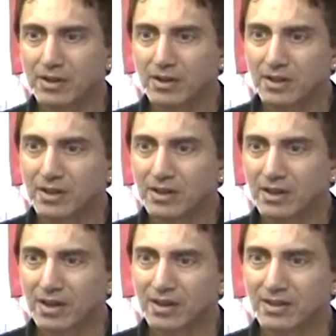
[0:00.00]
And
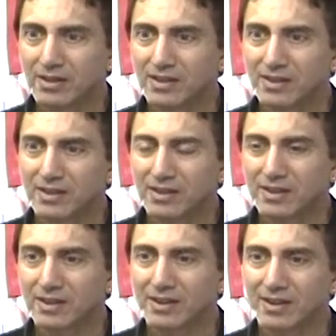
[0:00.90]
look, he keeps
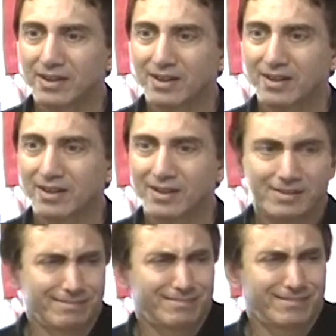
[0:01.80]
coming back like
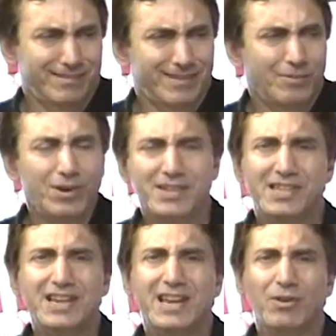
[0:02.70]
a zombie. What
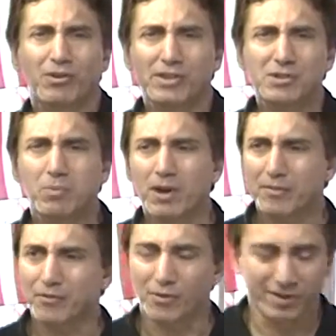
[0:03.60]
does he need all this
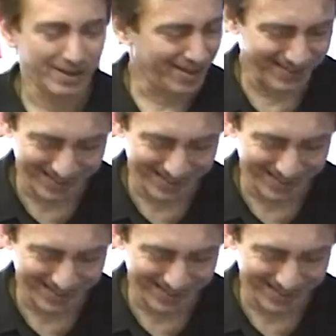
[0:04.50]
money for?